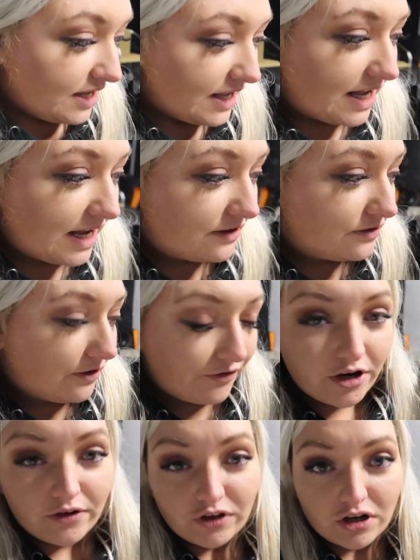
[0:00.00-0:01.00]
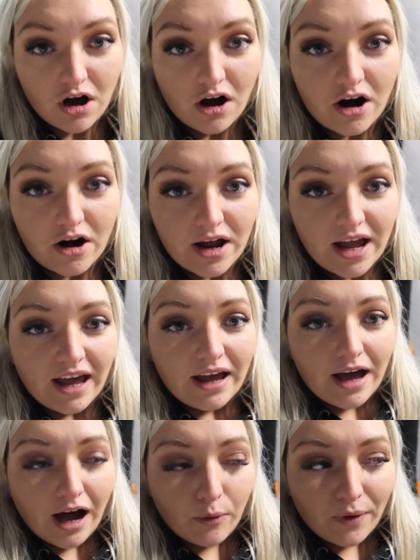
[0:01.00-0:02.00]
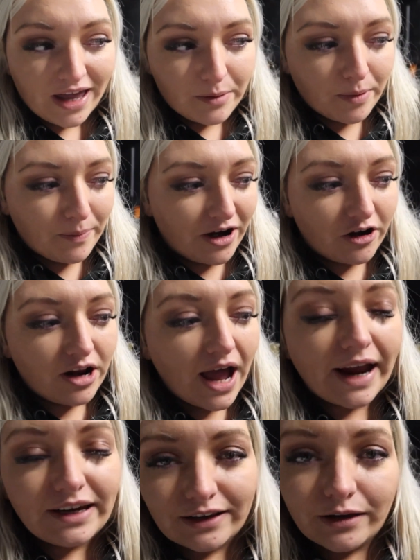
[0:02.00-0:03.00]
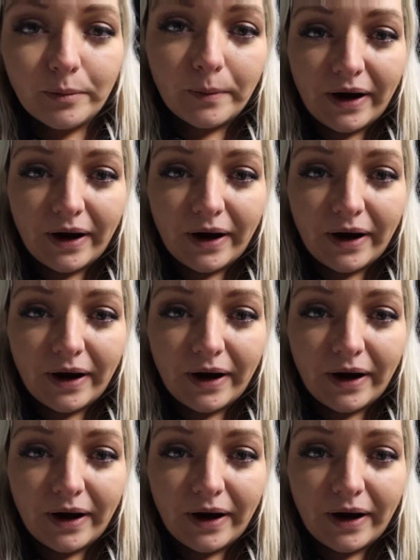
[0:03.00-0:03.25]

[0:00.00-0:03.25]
in the front of the car away a bit better, hide a little bit